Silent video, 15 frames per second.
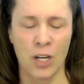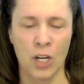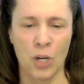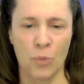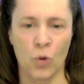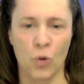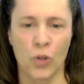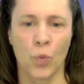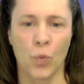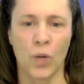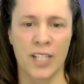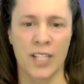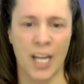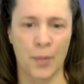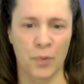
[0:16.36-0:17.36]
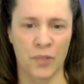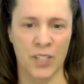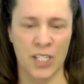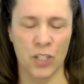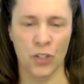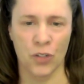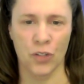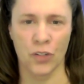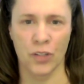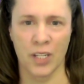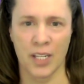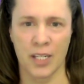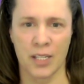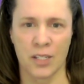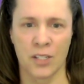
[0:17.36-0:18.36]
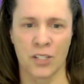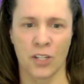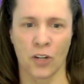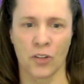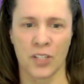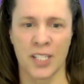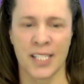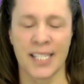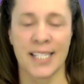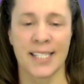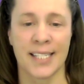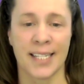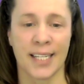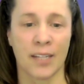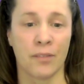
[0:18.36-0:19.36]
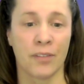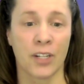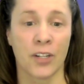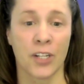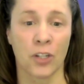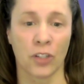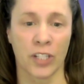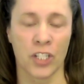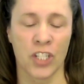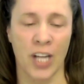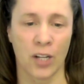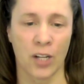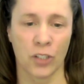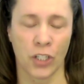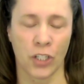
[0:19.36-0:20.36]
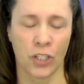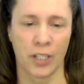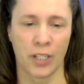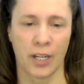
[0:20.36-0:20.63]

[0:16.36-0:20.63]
more than one type of seizure. They start seizing in very early childhood,